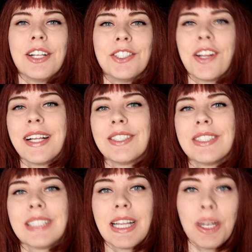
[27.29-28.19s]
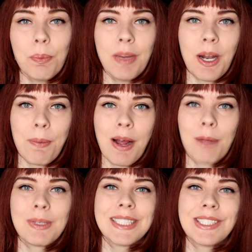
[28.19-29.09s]
So that's just a little bit about
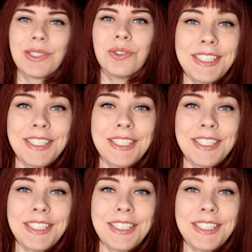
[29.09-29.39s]
my store.